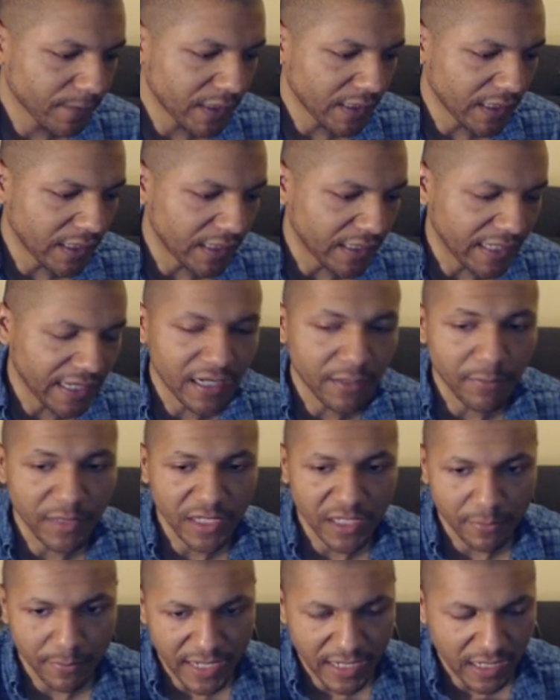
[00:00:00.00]
an enemy
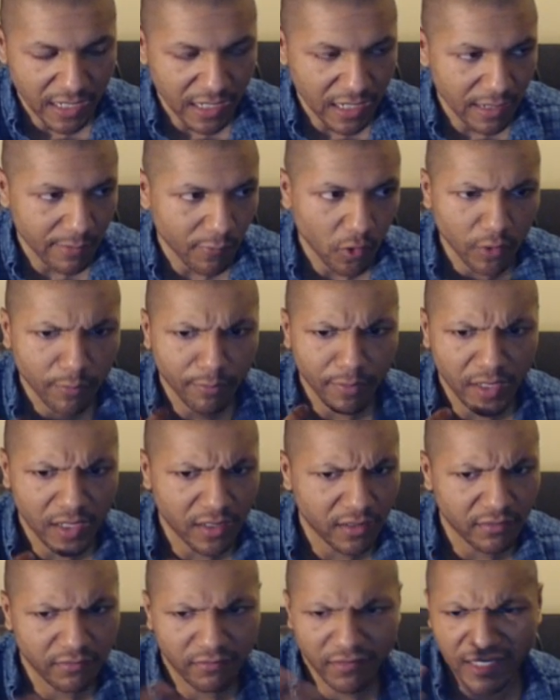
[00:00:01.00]
in my game or a
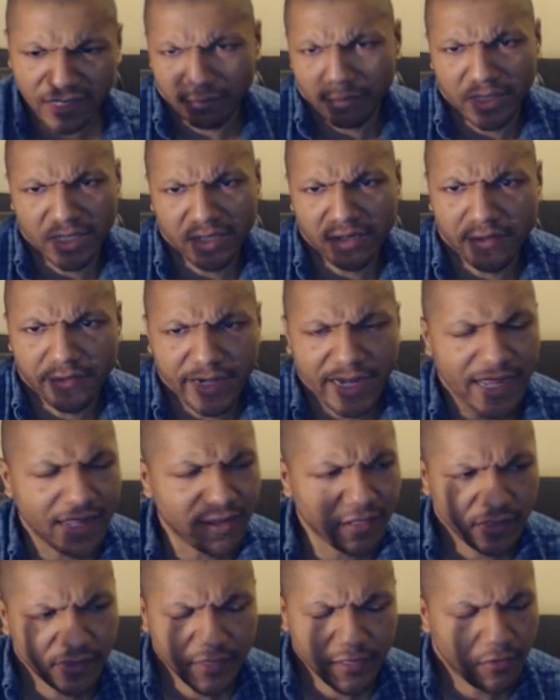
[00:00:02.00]
pawn. That'd be another
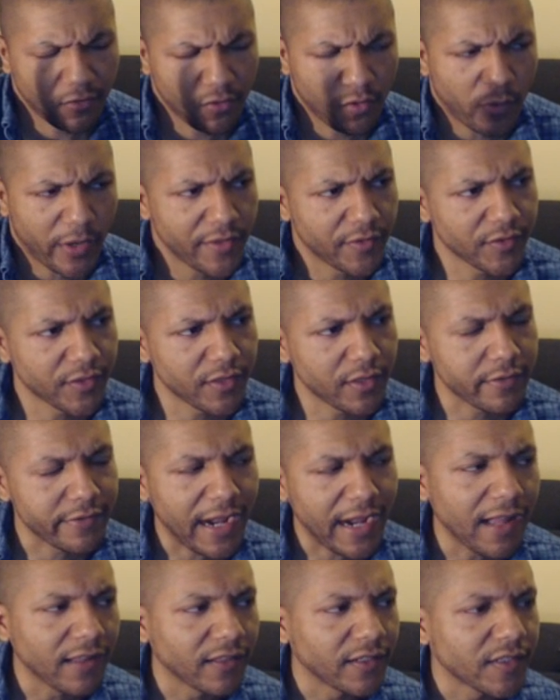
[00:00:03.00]
Alice. I don't know why there's another
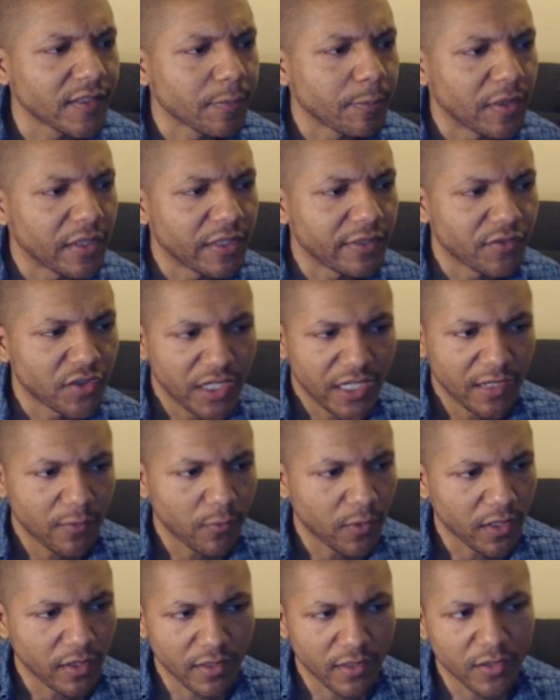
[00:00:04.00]
Alice, but if she hit
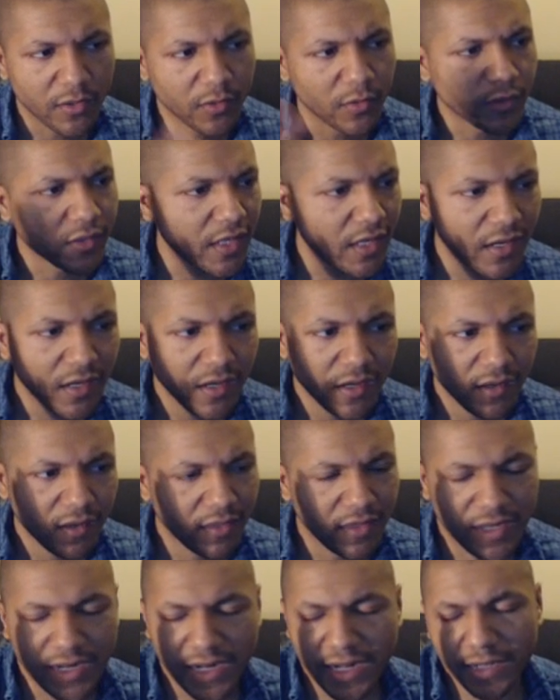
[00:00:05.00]
one of those,
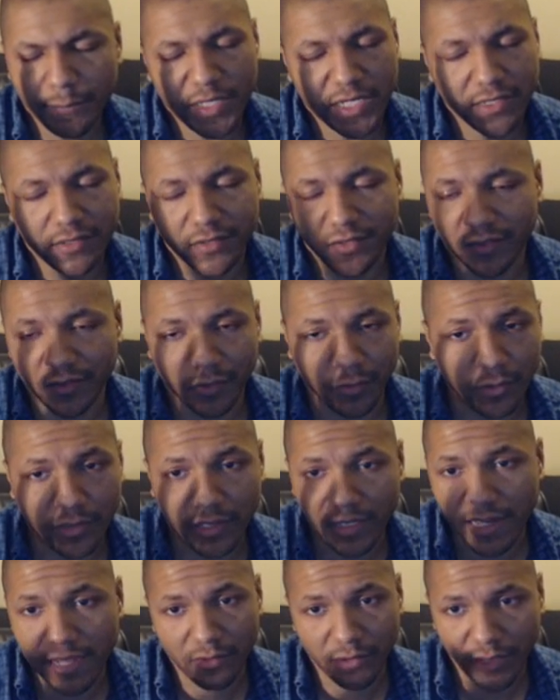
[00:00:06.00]
then I'm like, screw it.
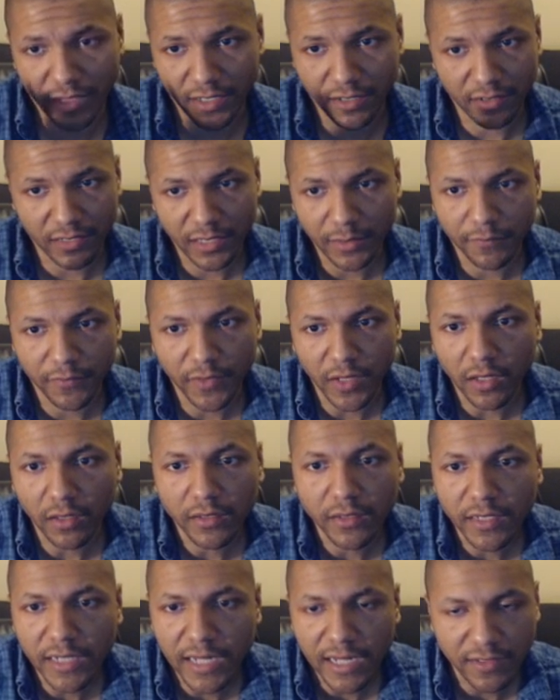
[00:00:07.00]
I don't care. Keep
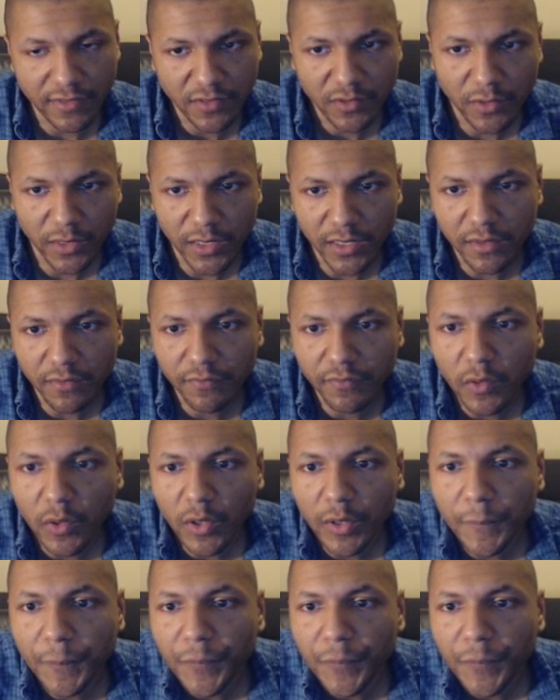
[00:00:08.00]
falling. Not until you hit the floor